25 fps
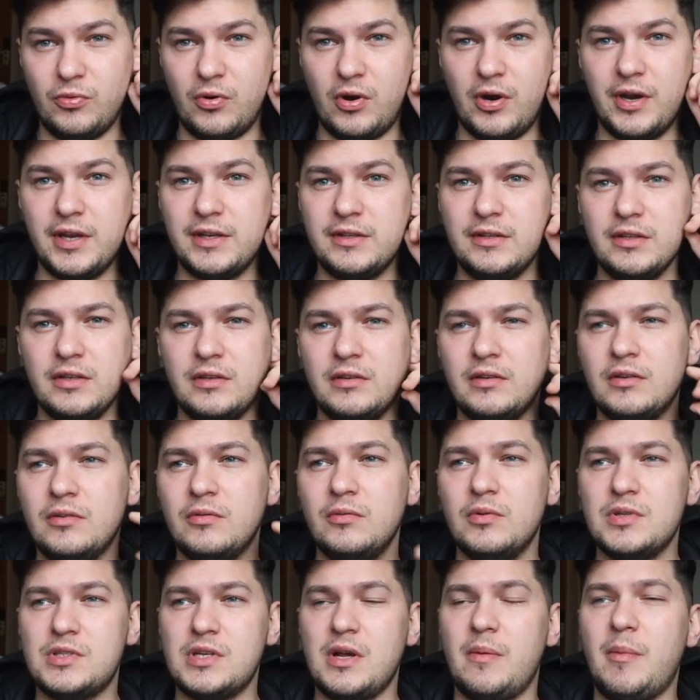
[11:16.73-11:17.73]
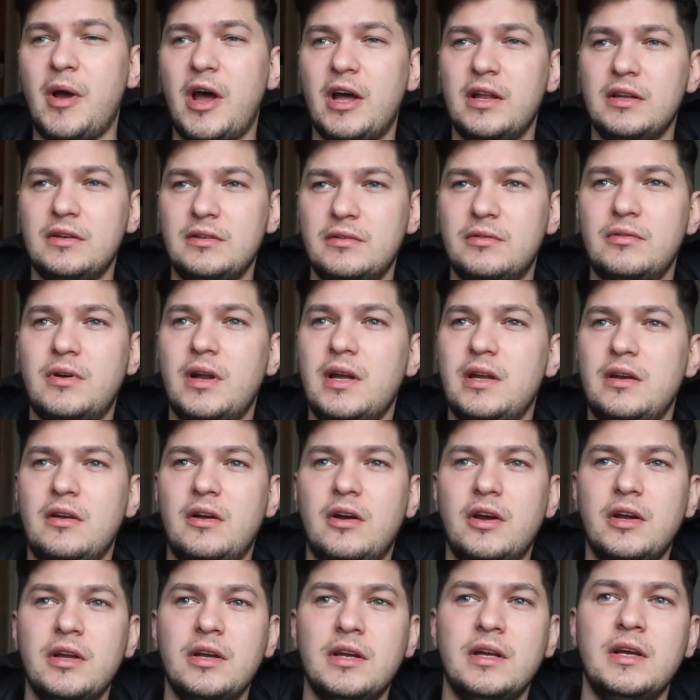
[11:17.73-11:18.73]
Warrington, which I'm at right
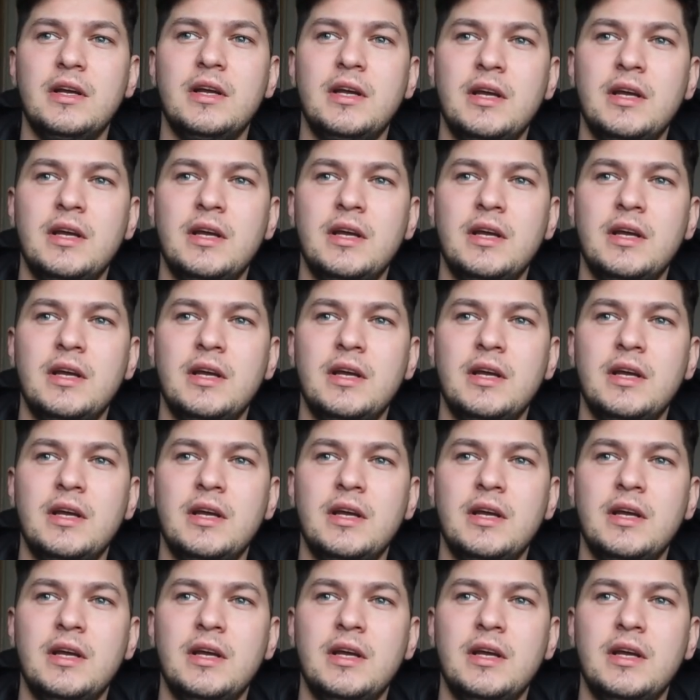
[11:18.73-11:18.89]
now.